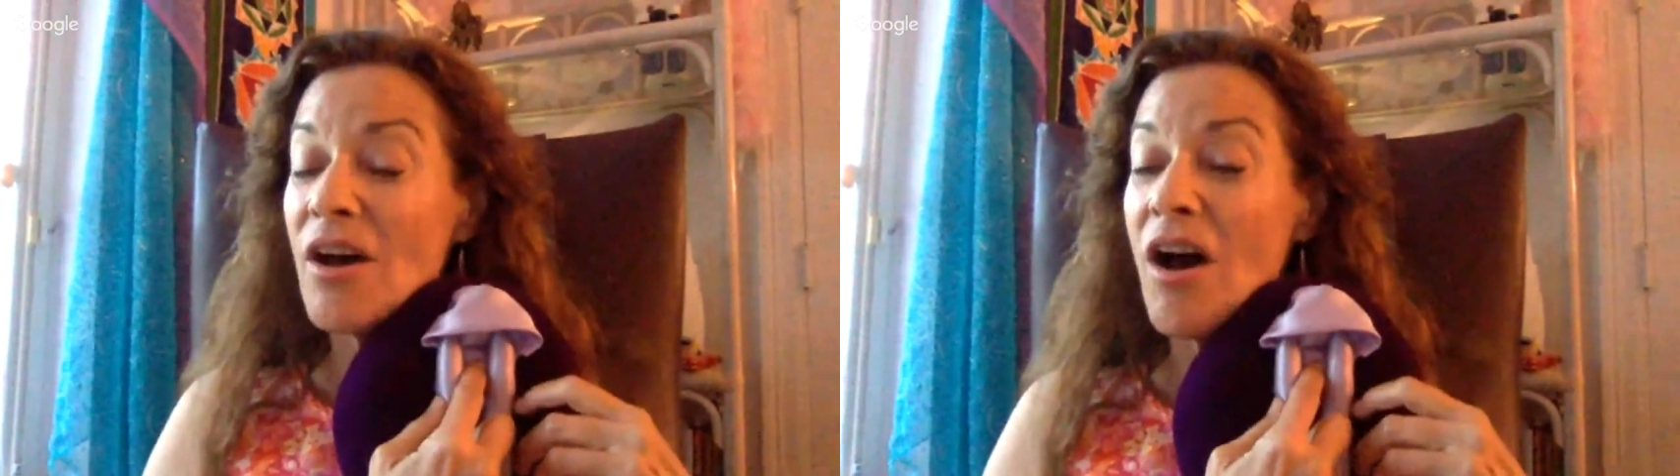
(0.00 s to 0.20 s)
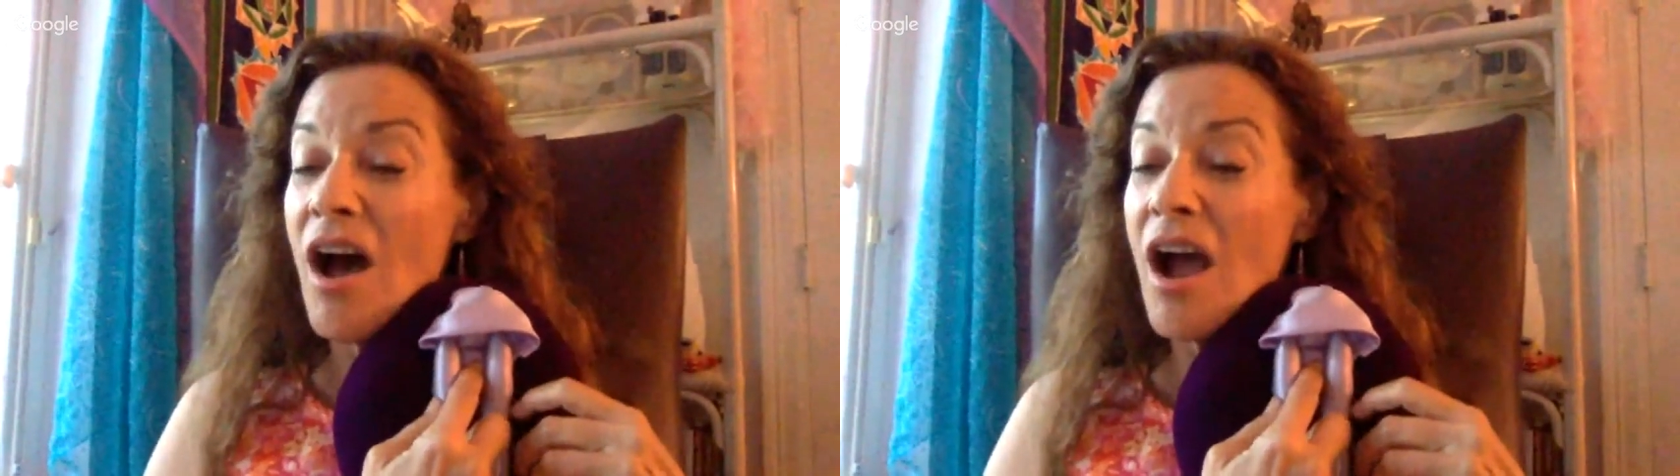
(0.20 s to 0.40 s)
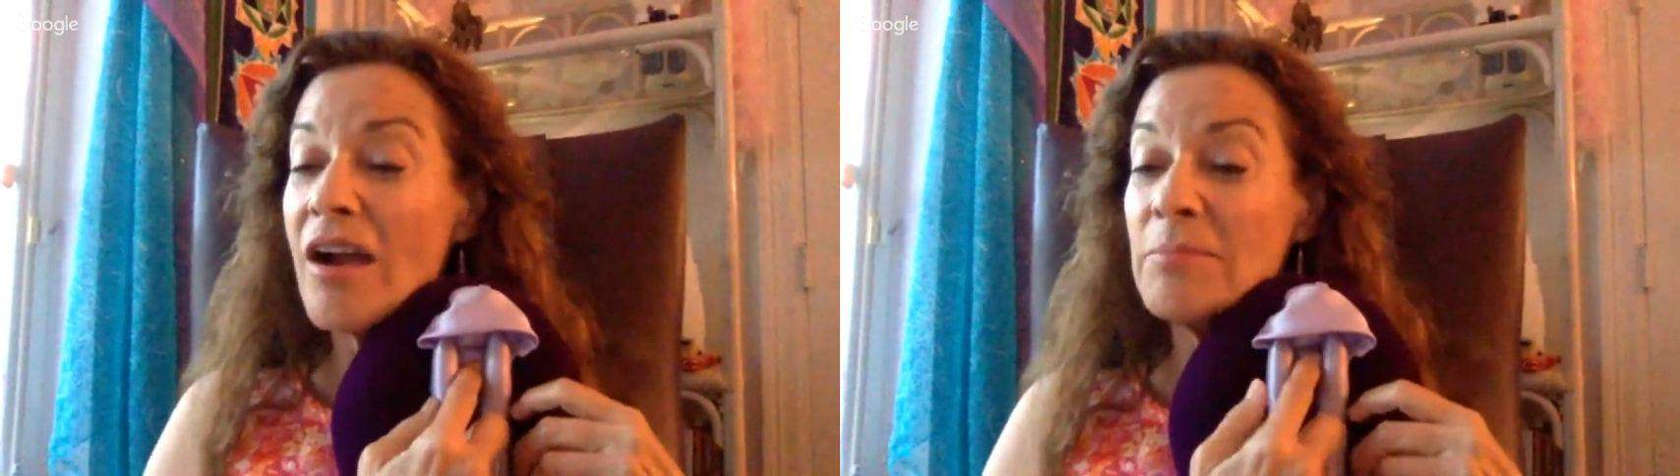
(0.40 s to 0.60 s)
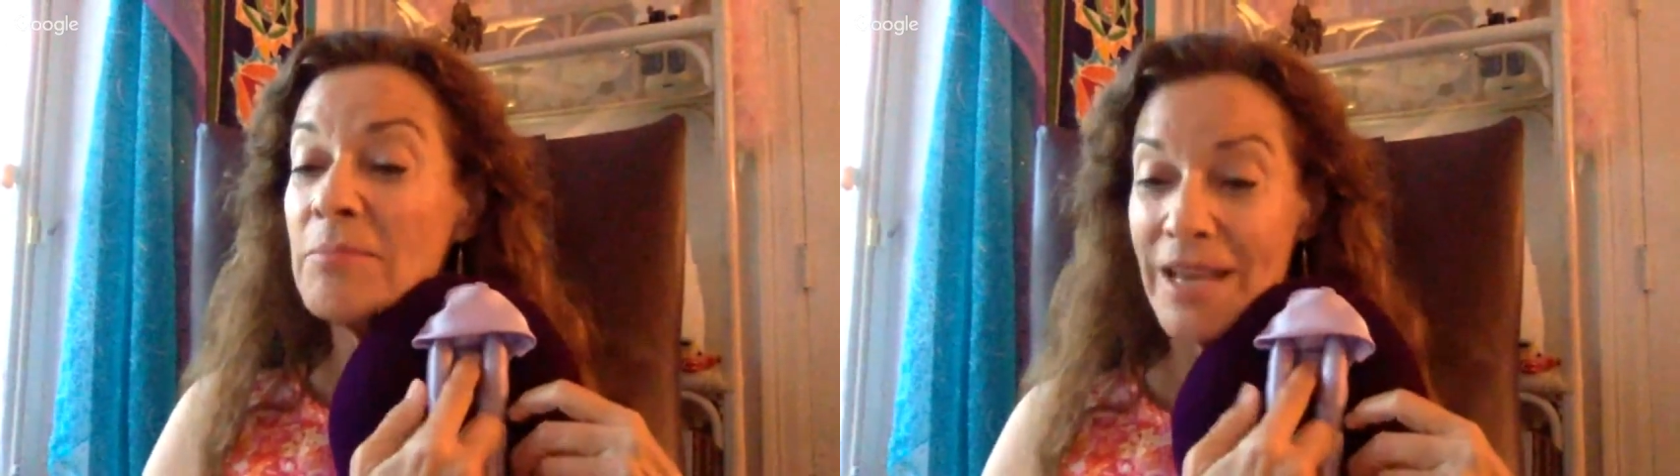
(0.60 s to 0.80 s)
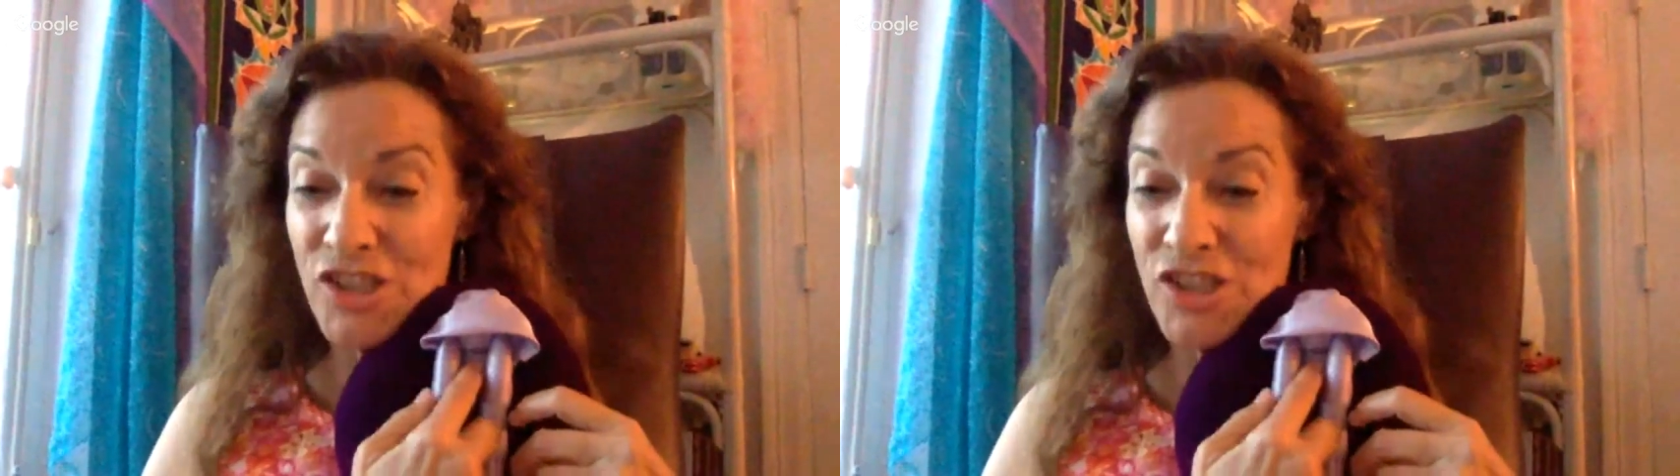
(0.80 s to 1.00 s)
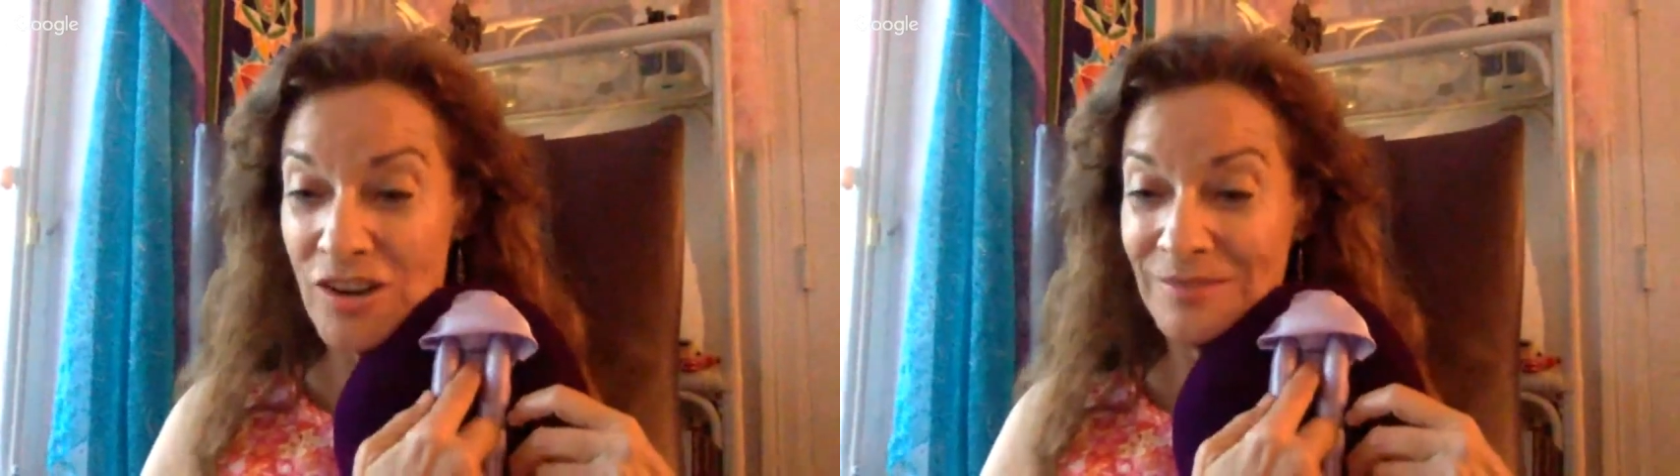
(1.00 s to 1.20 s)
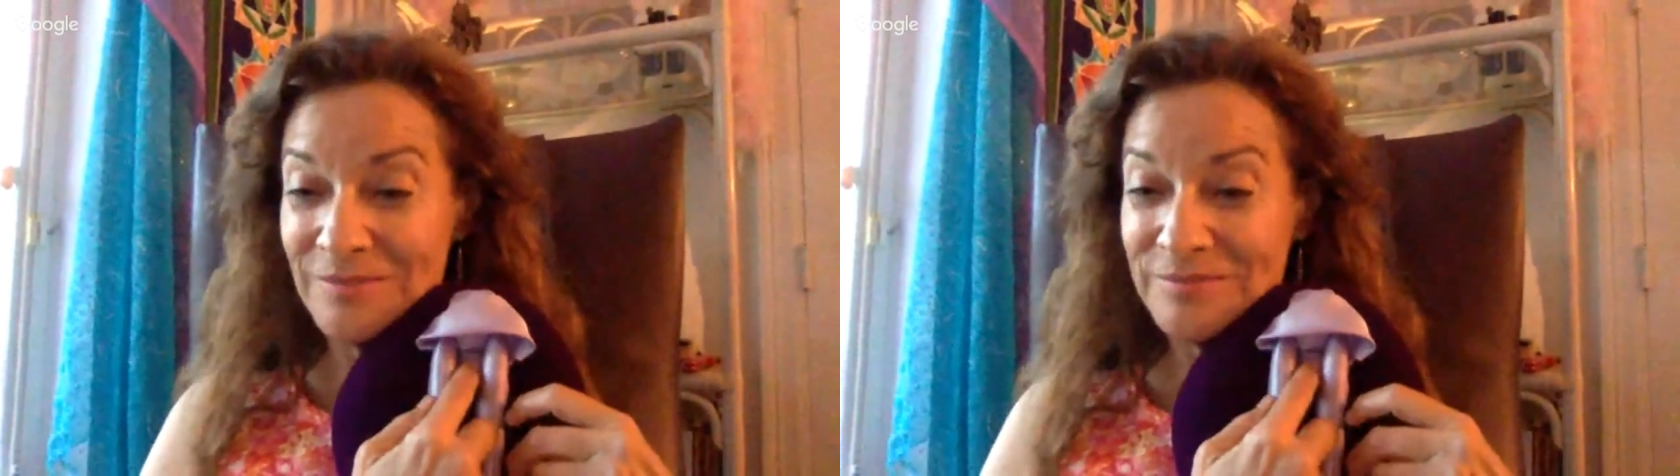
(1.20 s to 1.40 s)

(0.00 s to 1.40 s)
are pleasure.